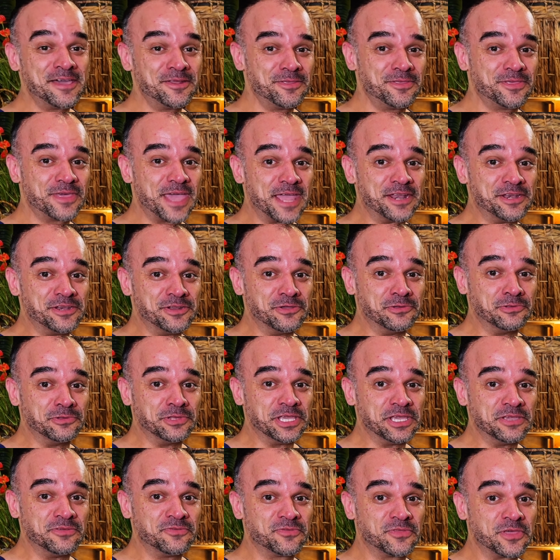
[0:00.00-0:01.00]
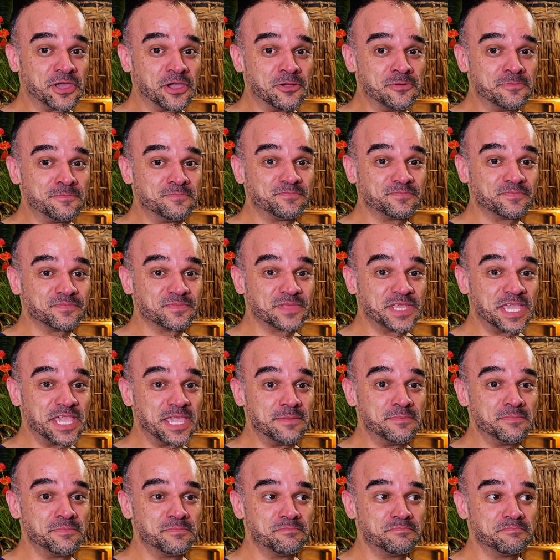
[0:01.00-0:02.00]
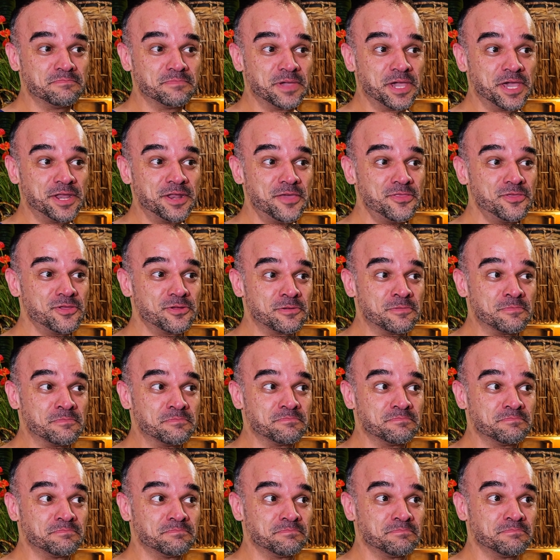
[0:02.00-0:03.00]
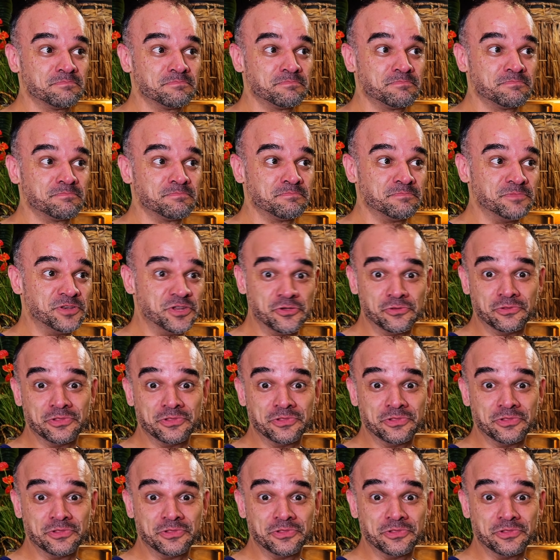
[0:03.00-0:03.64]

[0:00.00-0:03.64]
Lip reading: of that new leaf, though, came another new